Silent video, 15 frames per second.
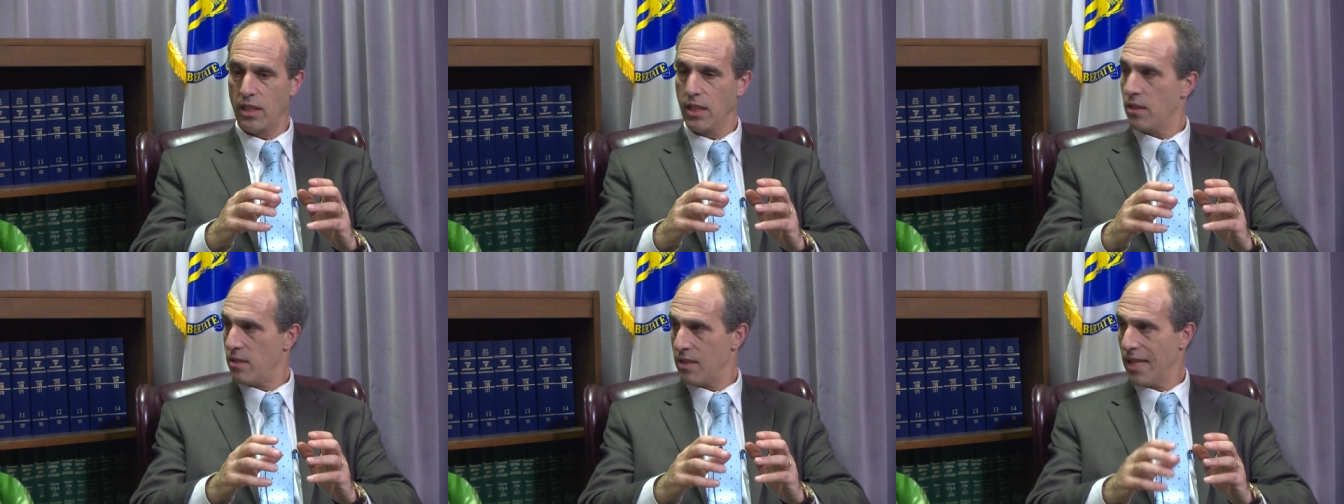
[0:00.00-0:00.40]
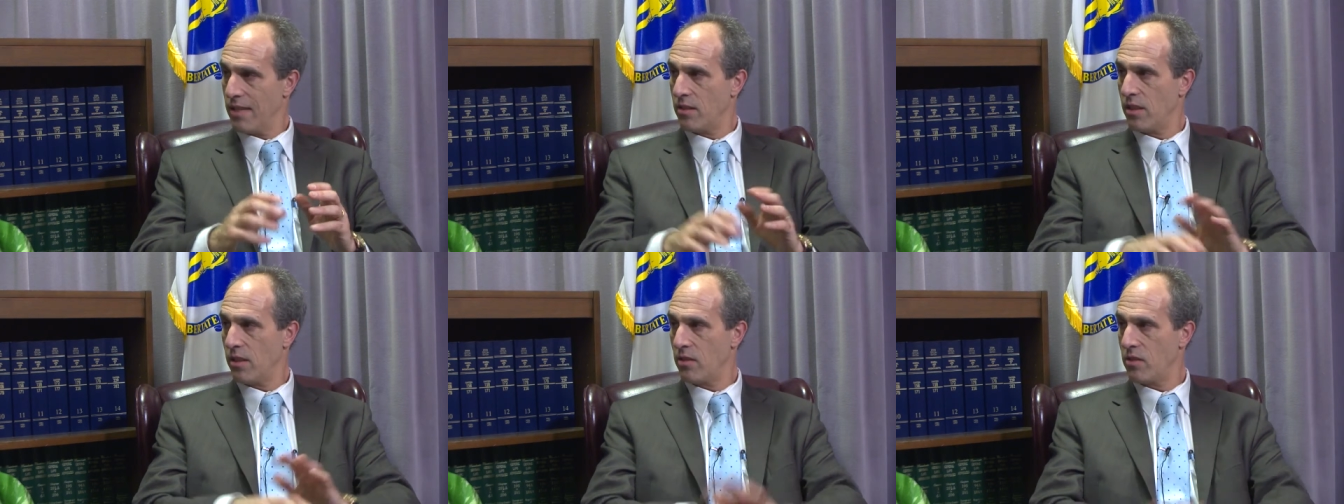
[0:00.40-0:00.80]

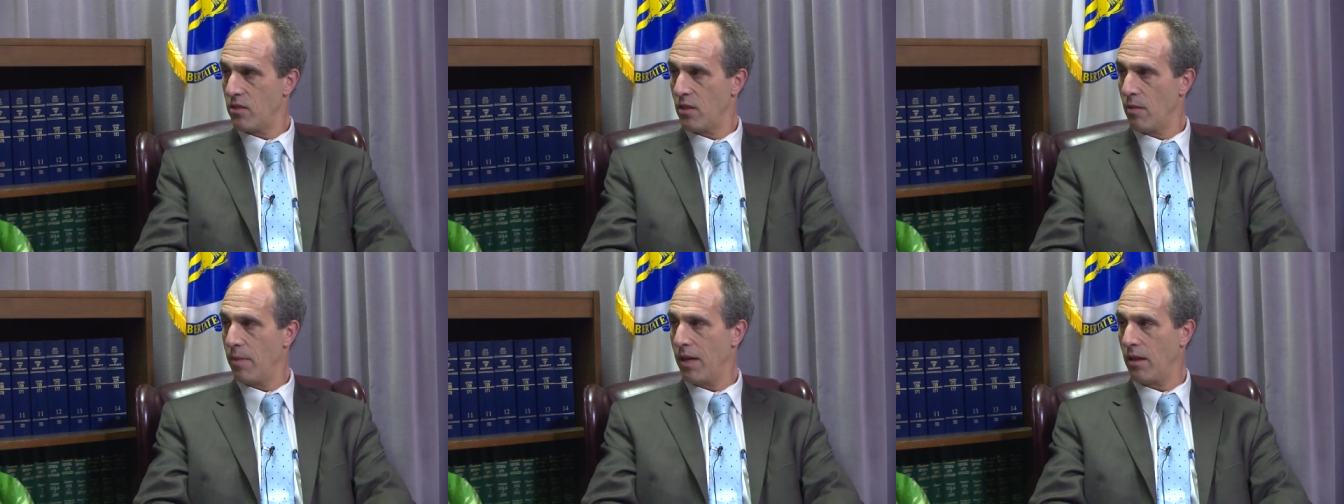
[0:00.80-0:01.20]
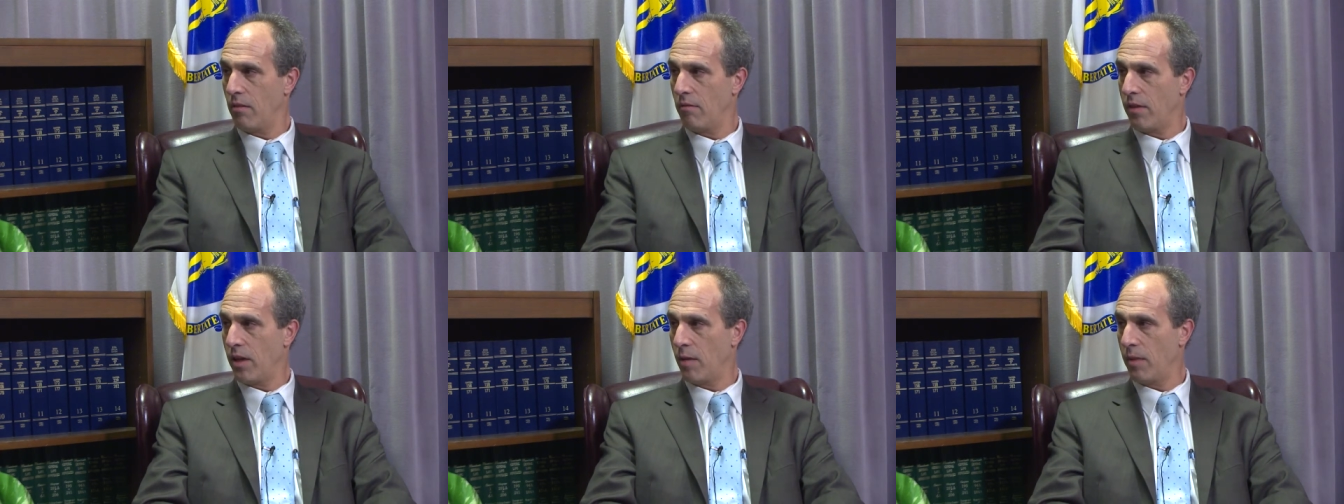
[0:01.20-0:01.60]
consensus about
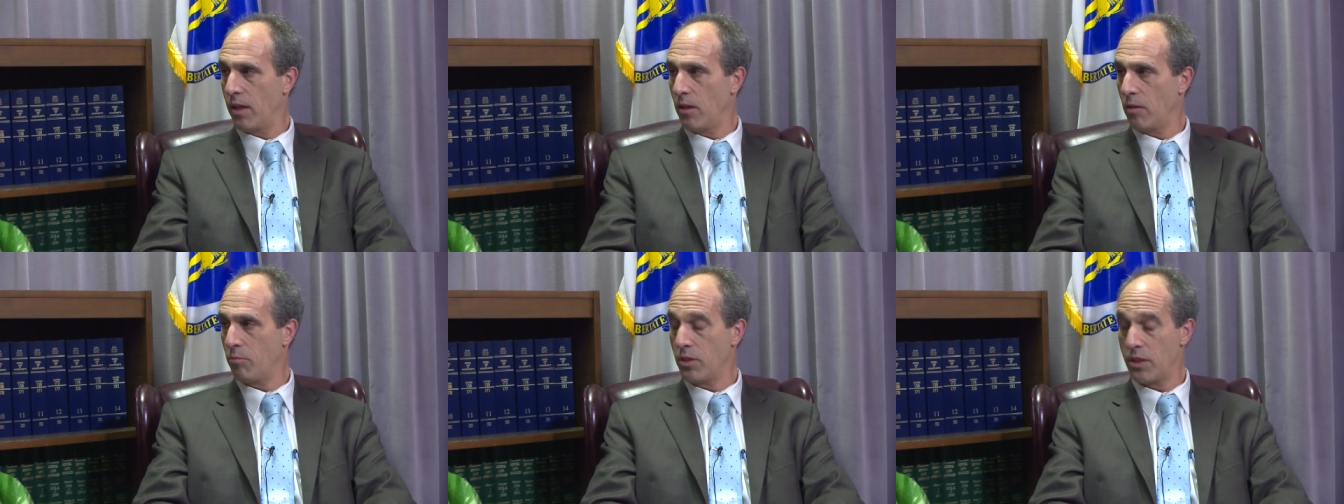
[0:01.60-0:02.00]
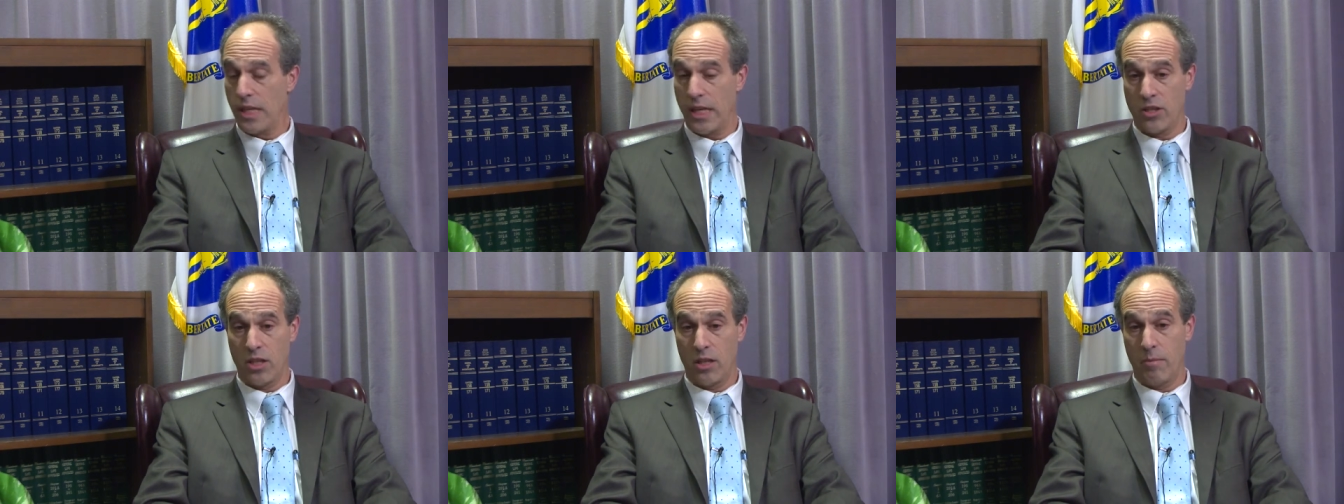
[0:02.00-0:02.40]
environmental
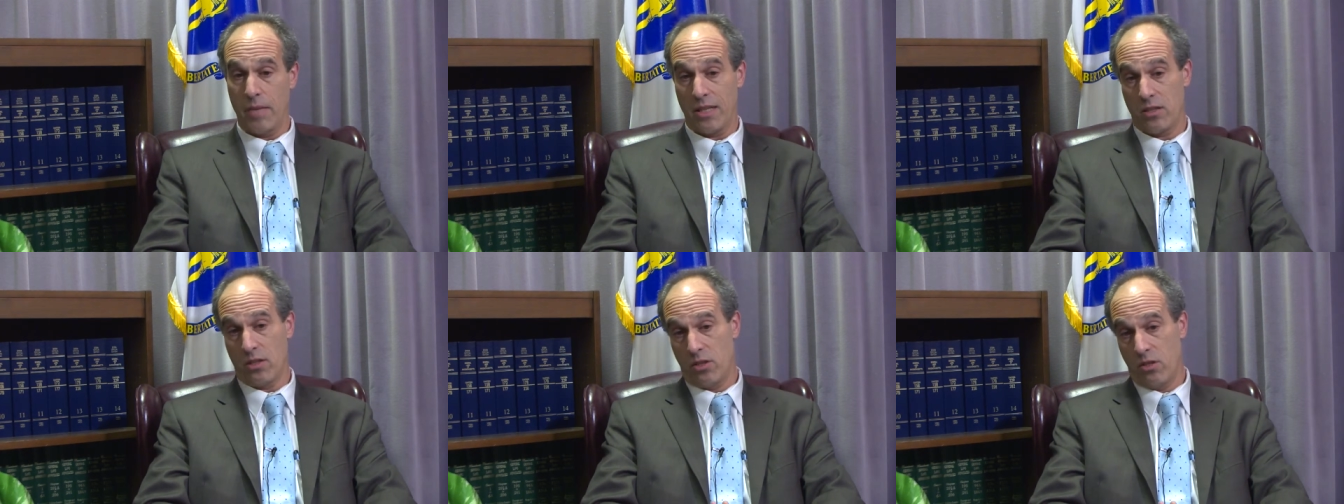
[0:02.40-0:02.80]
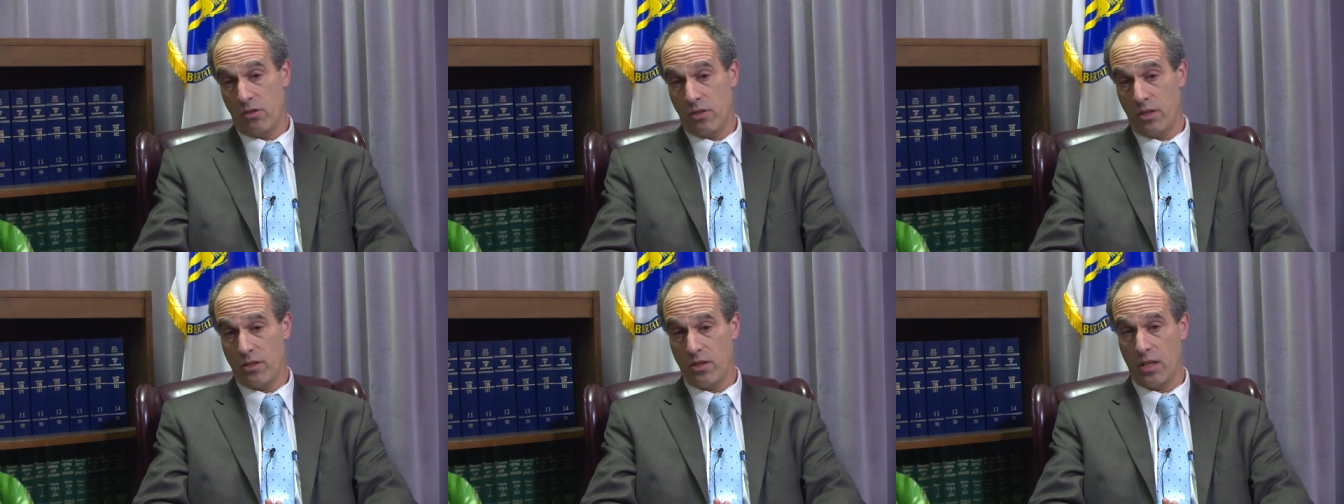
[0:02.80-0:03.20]
protection in
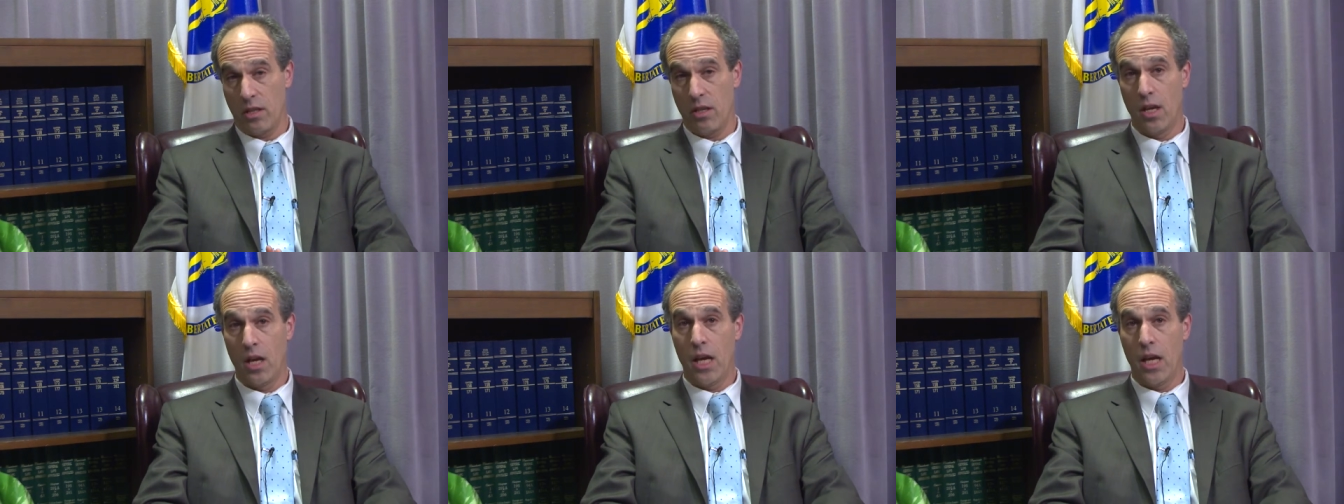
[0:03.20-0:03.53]
Massachusetts, and